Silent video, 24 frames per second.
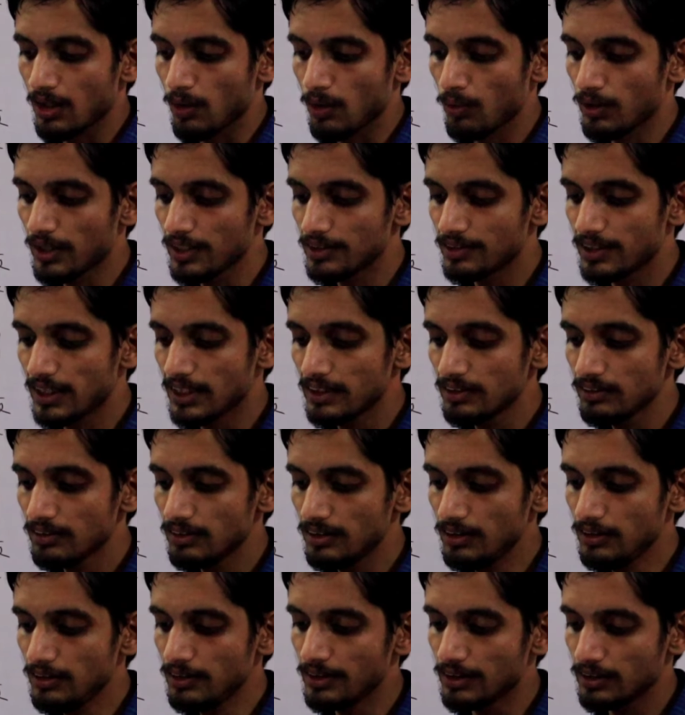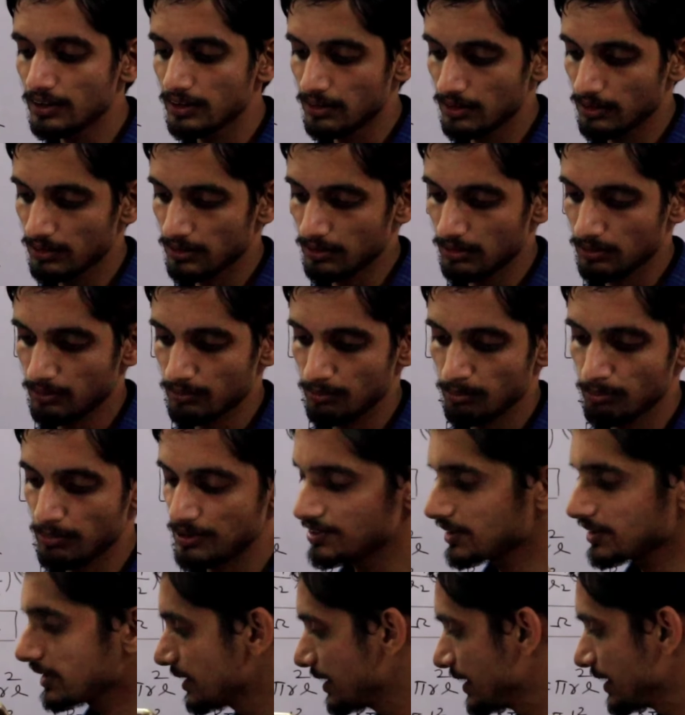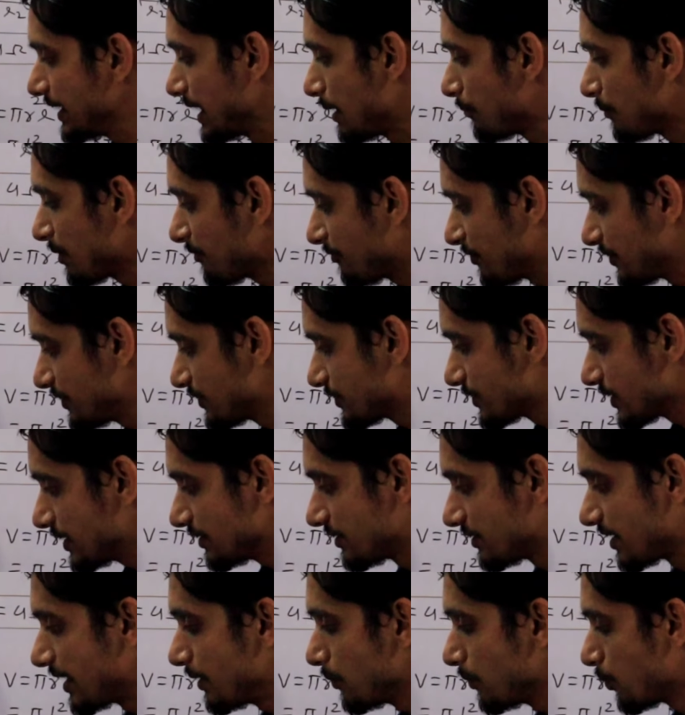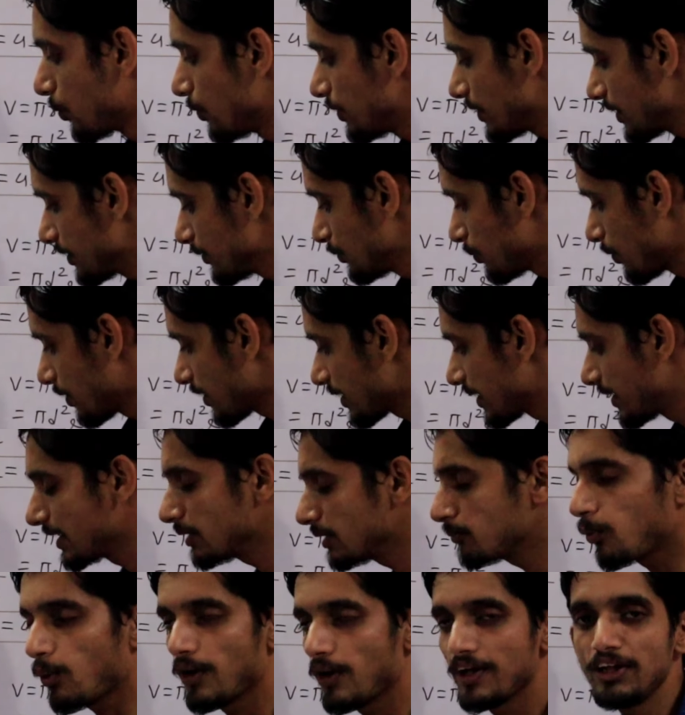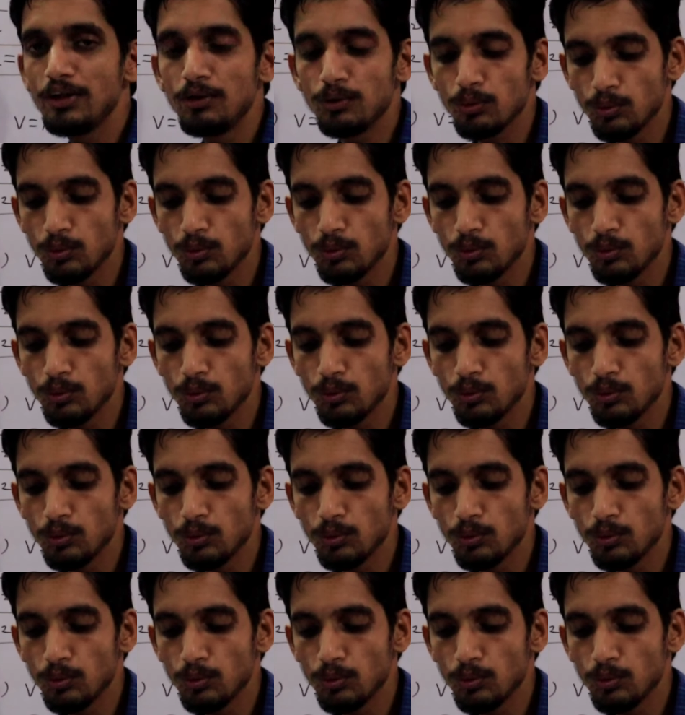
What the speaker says: Okay, then basically EMF is 3 volt, you are getting 0.2